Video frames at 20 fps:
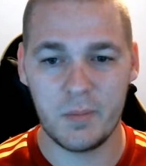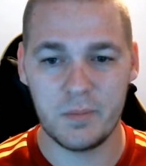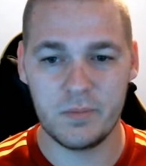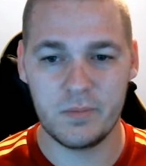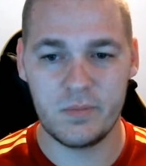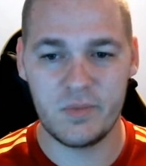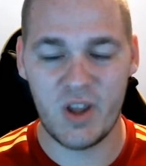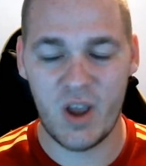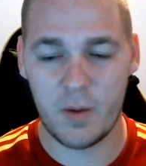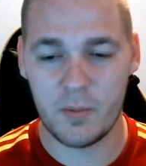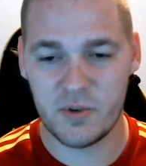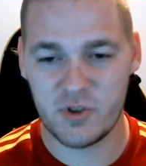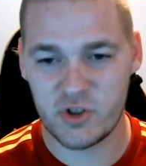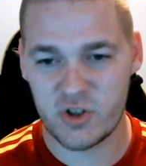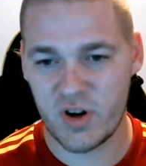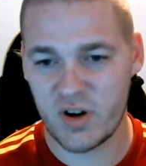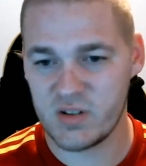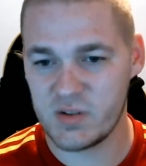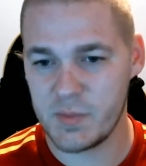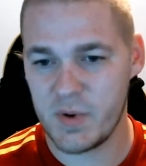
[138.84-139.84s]
damage
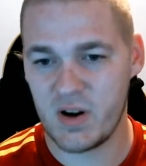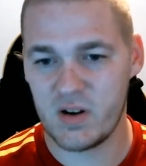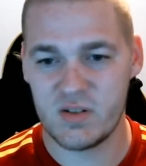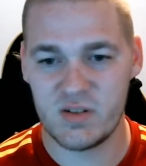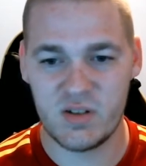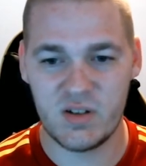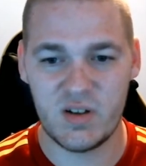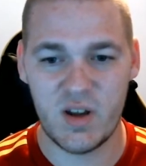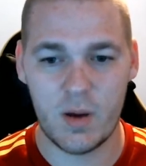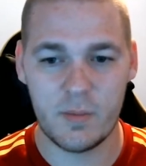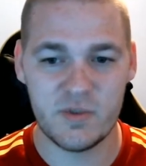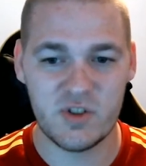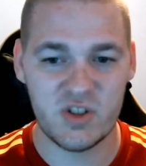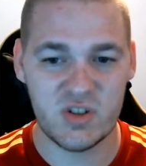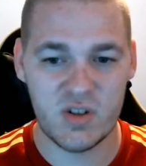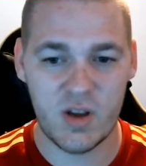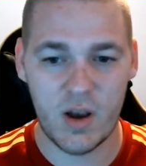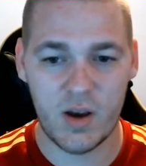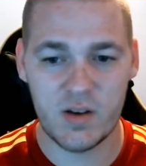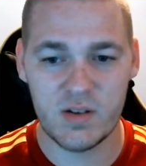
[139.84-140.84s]
transparency, damage
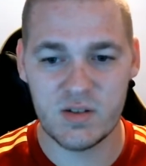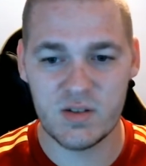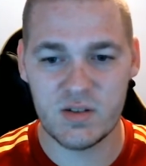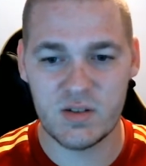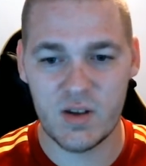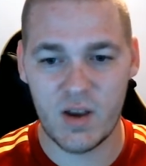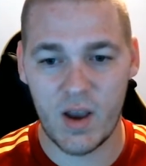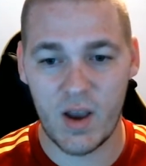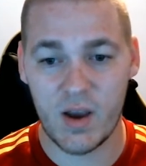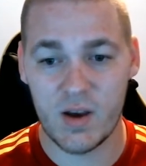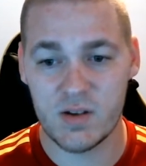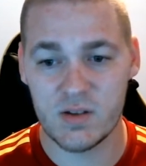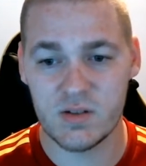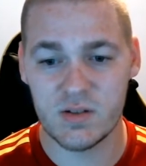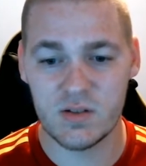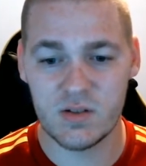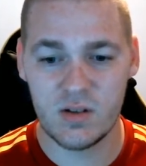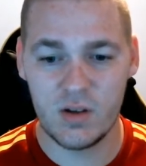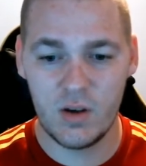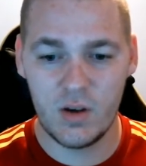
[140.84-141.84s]
size,
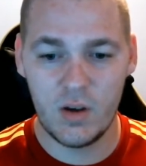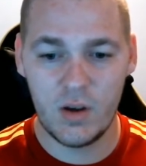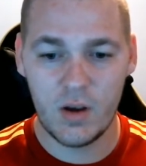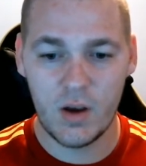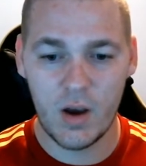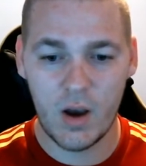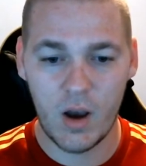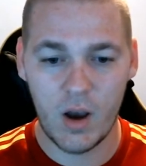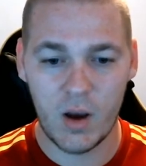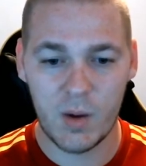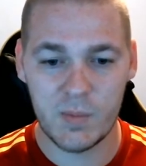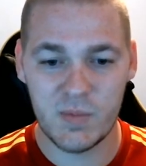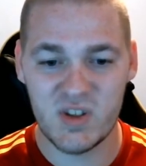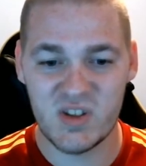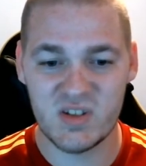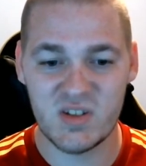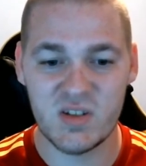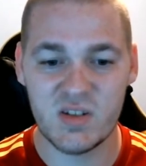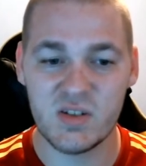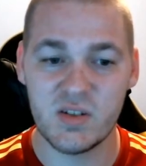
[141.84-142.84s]
as
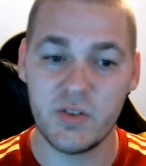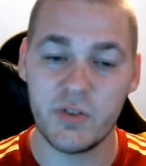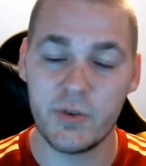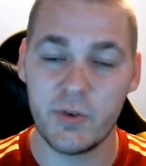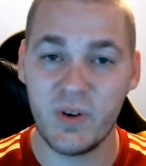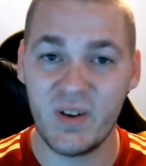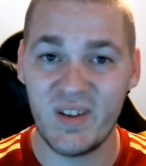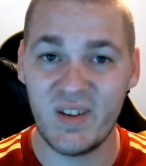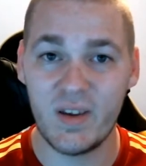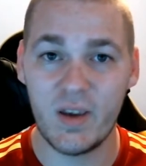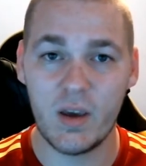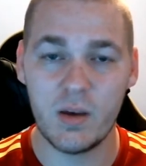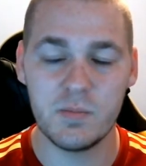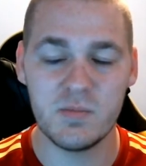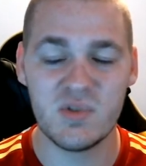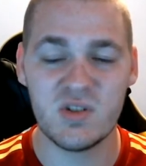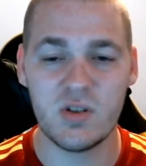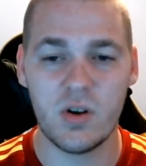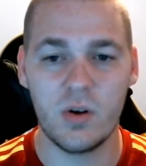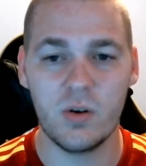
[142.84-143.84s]
this is a 3D
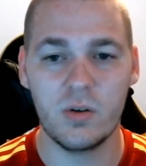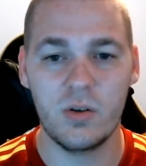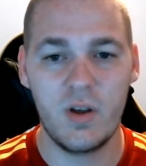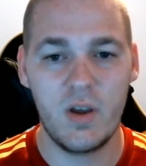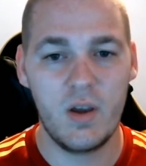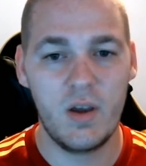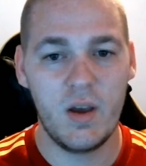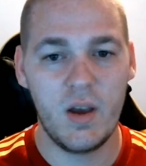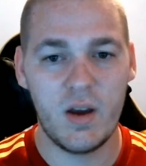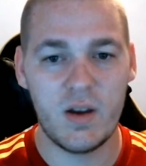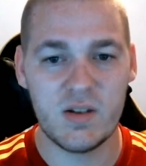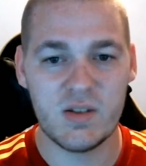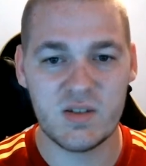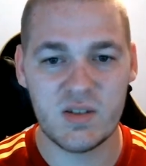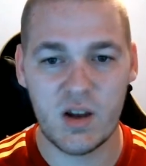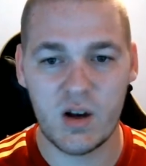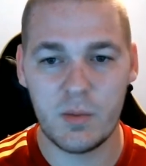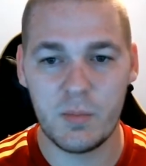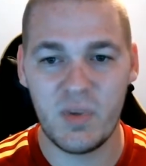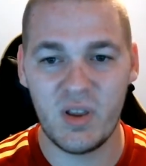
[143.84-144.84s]
game, so it is
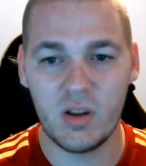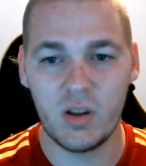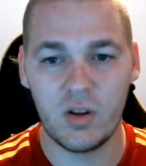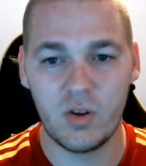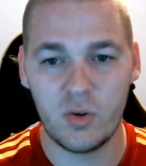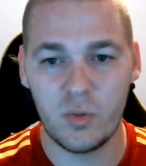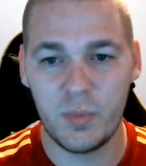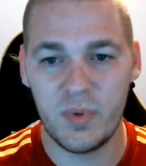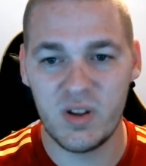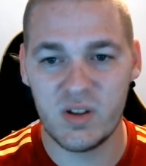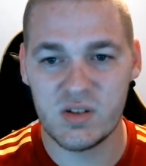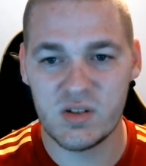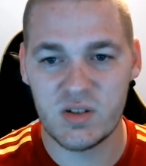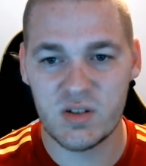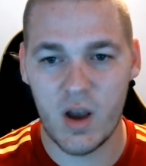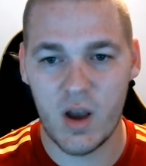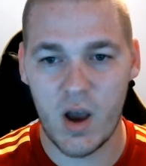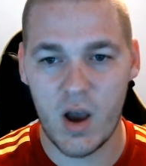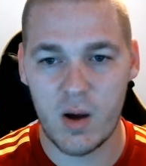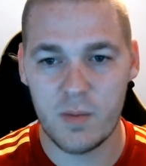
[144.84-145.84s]
going to be a little
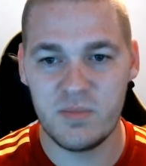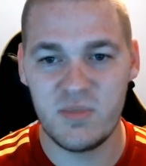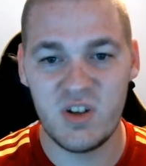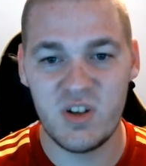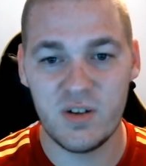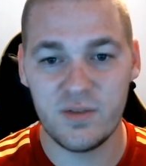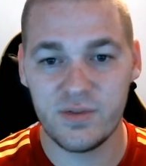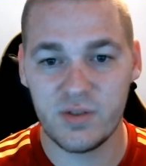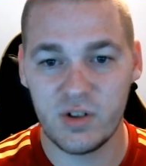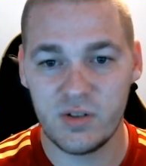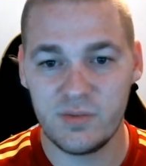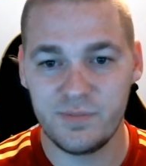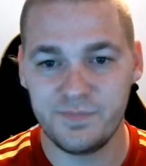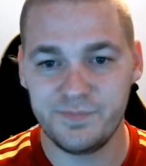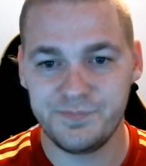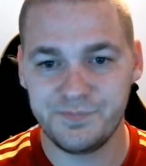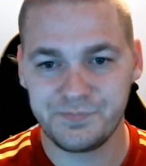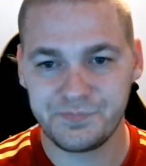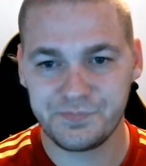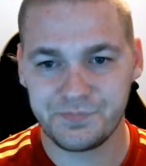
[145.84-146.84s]
bit different.
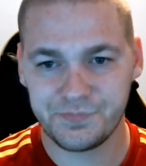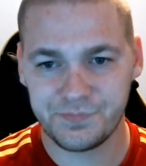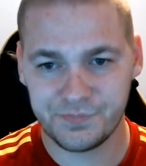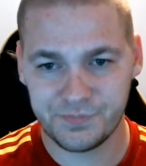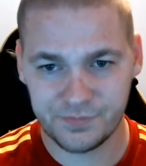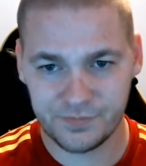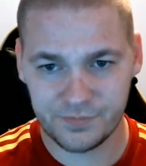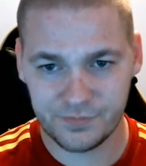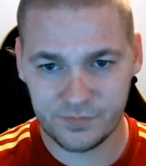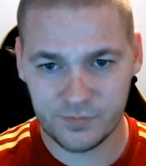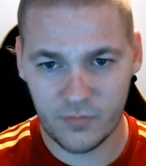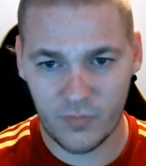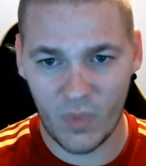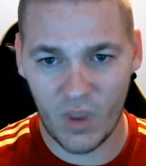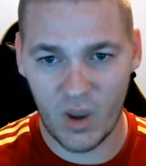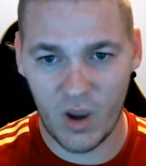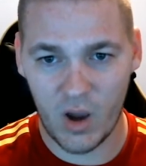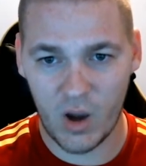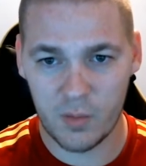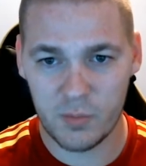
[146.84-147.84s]

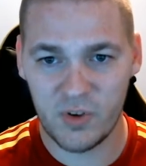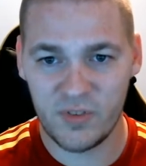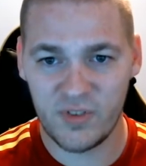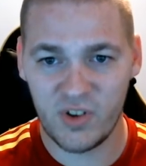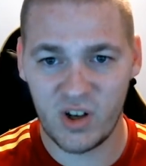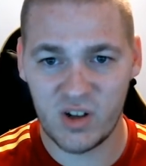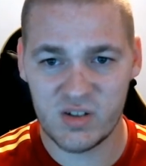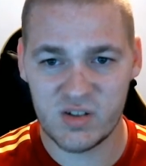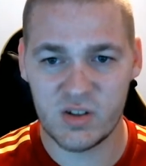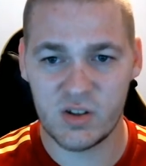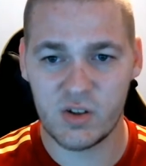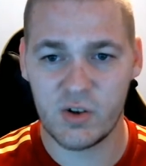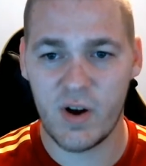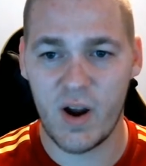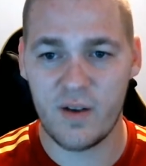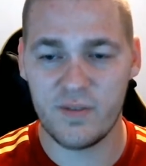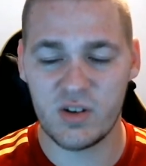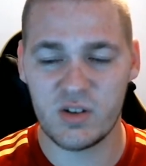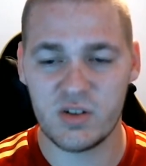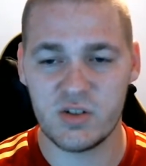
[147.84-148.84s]
Moving into the
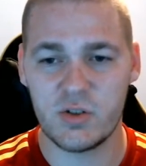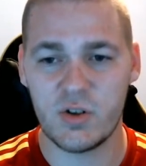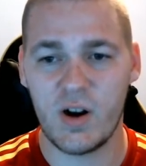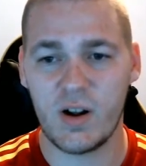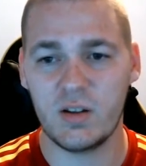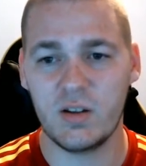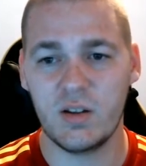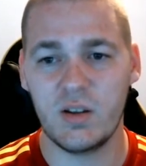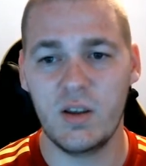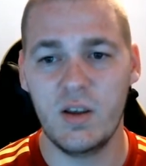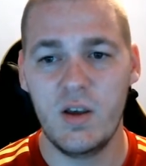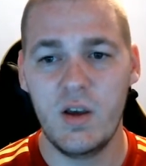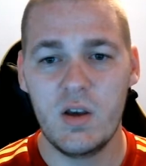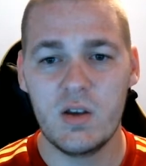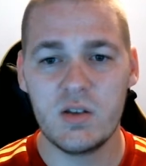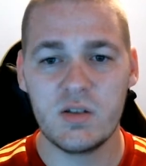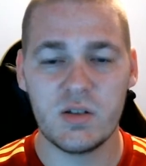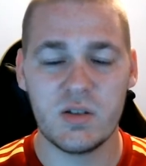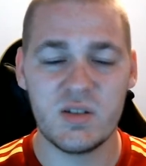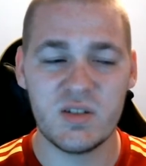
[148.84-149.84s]
graphics directly,
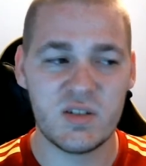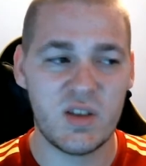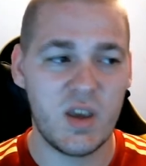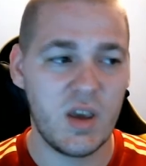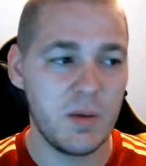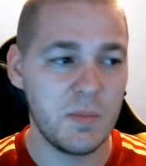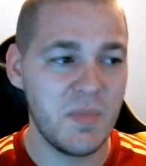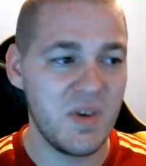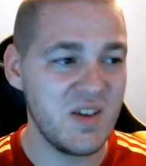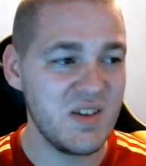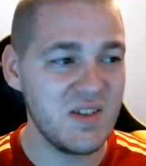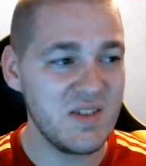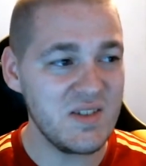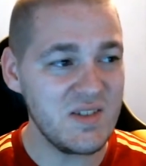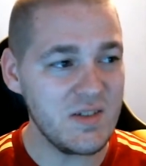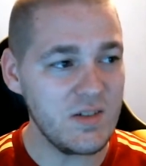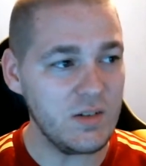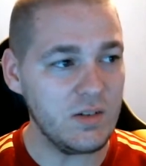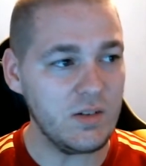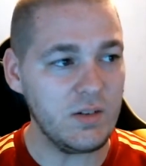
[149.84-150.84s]
so this game
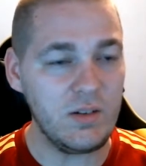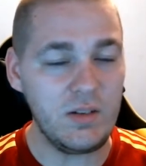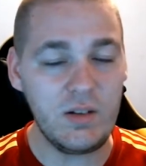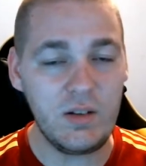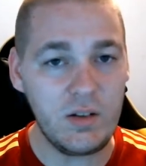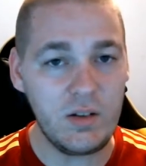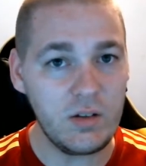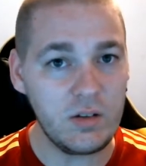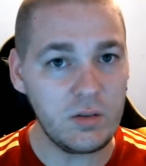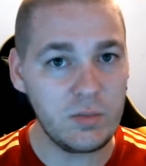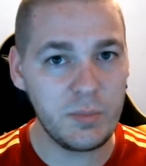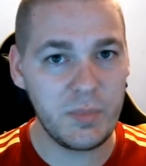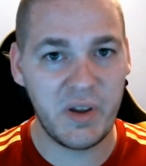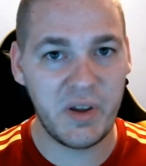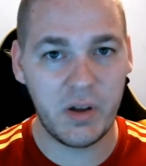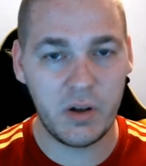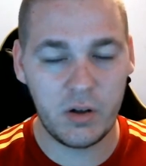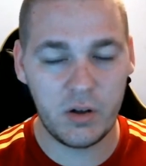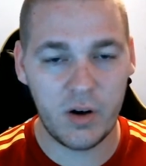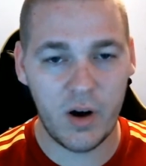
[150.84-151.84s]
is a little
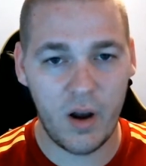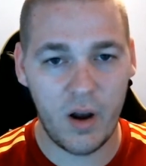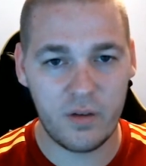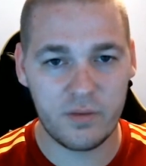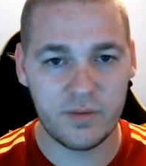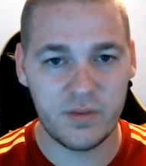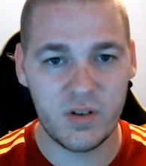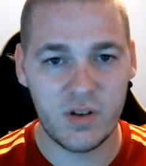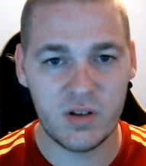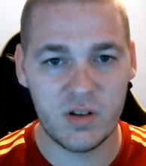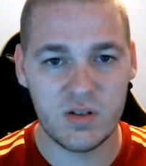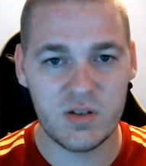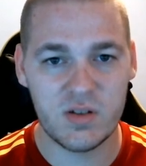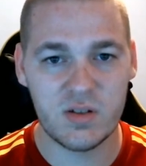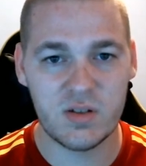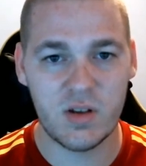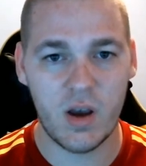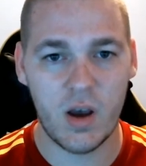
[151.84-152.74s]
bit graphics